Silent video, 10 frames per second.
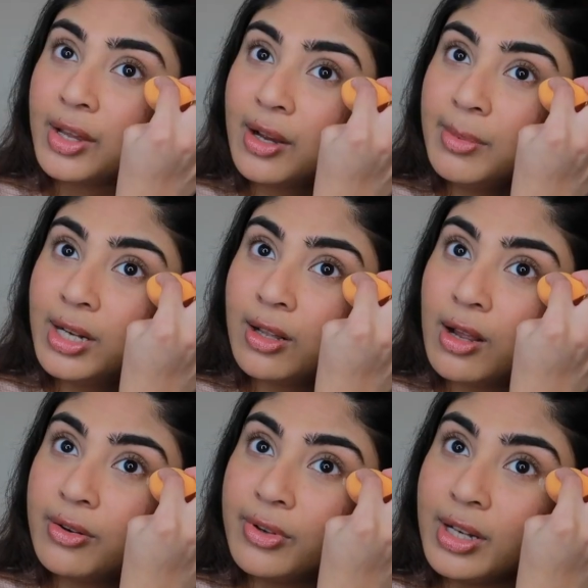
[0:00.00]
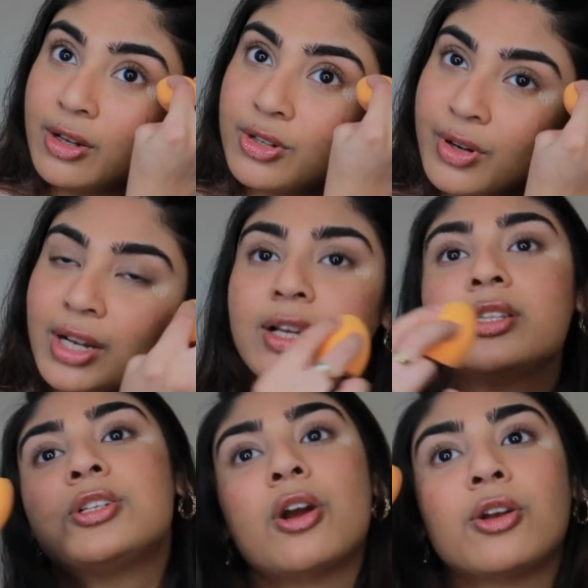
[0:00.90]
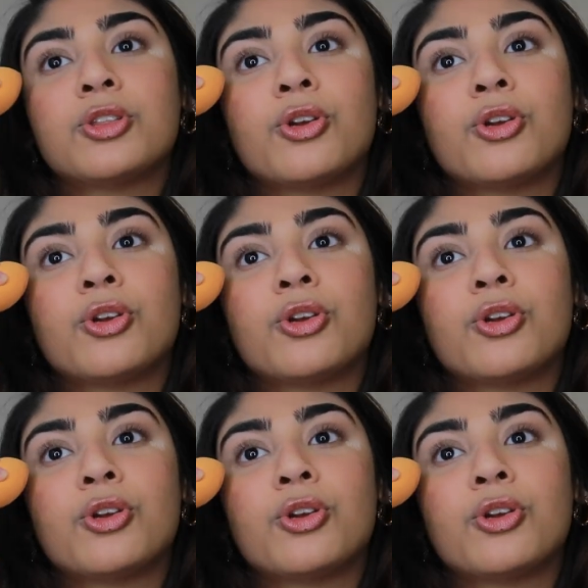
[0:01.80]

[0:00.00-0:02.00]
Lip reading: think I made a lot of videos where I could start